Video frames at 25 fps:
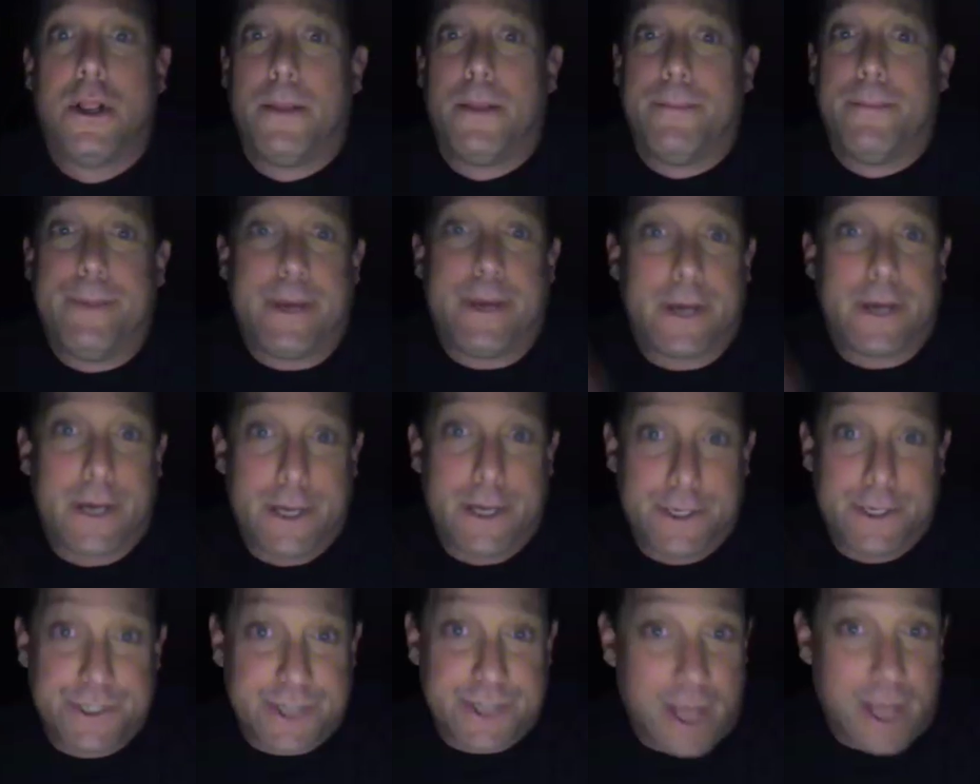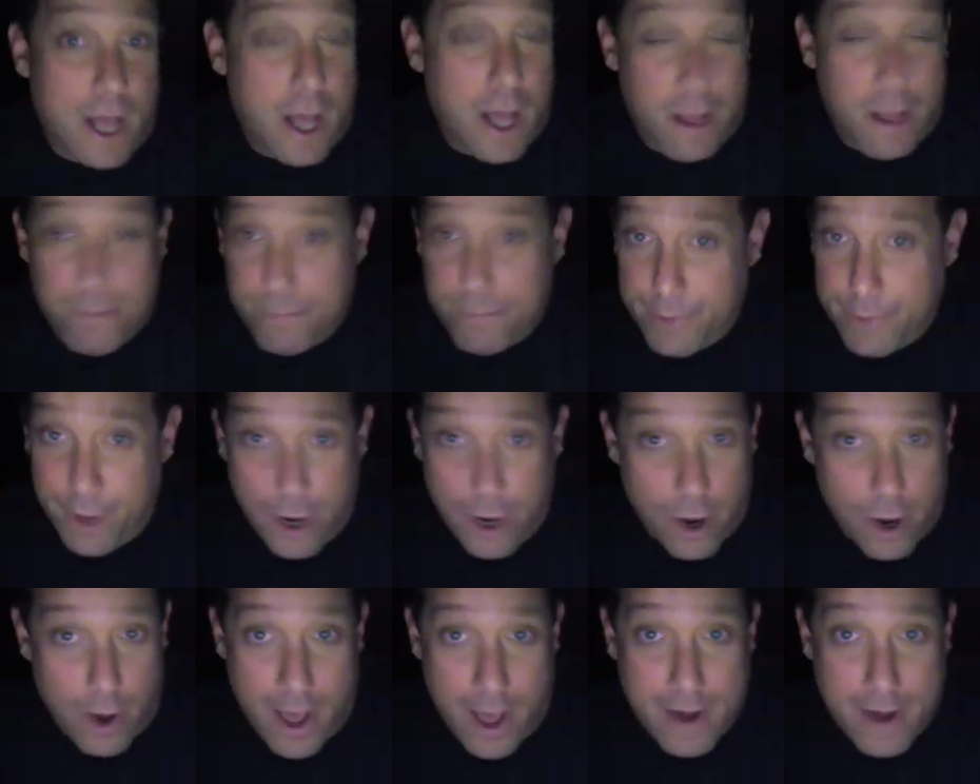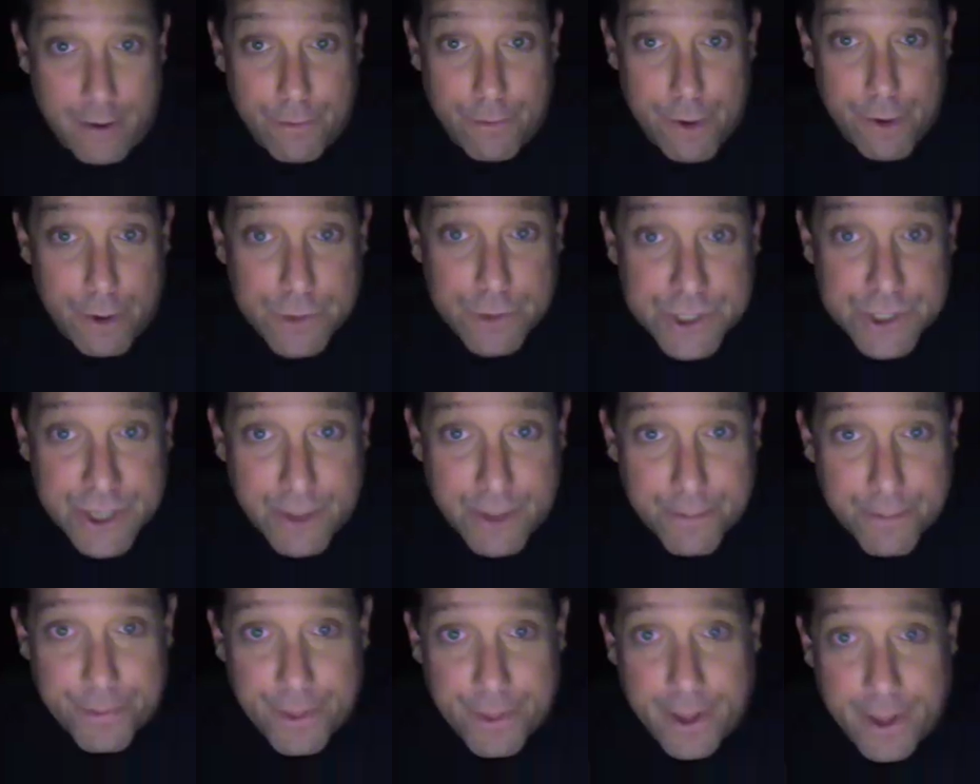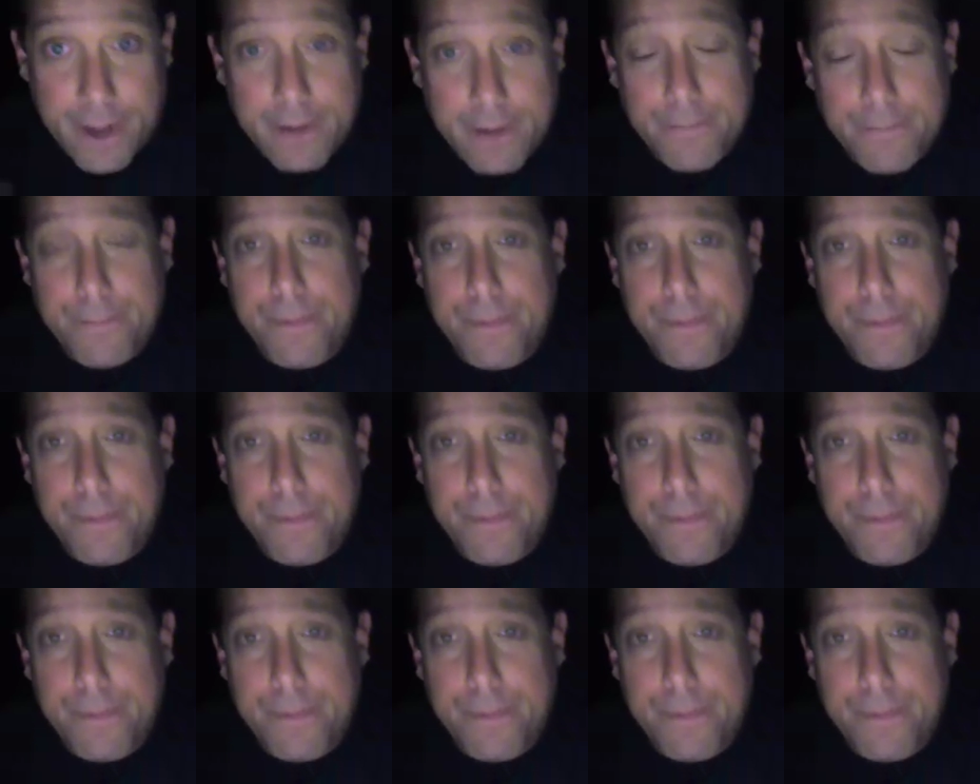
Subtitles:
because, you know, I don't know something,